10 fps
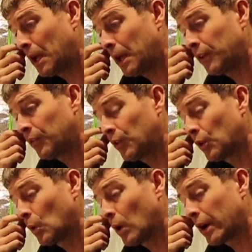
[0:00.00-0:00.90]
If
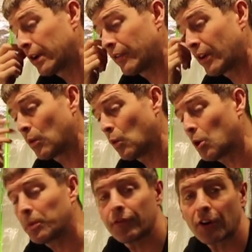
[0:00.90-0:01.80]
you are in a very
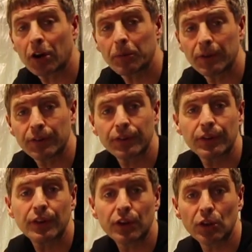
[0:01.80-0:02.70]
warm environment,
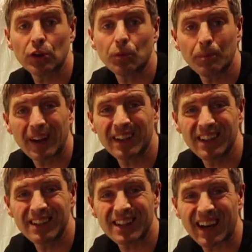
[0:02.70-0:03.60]
you may
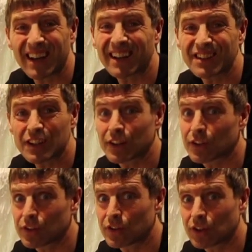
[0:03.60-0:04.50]
need to add
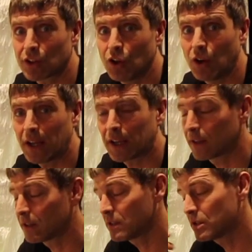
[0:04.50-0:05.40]
cooling
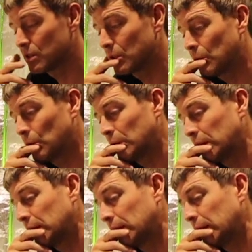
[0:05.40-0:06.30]
to
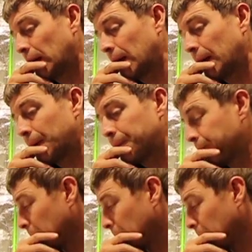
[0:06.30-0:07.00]
the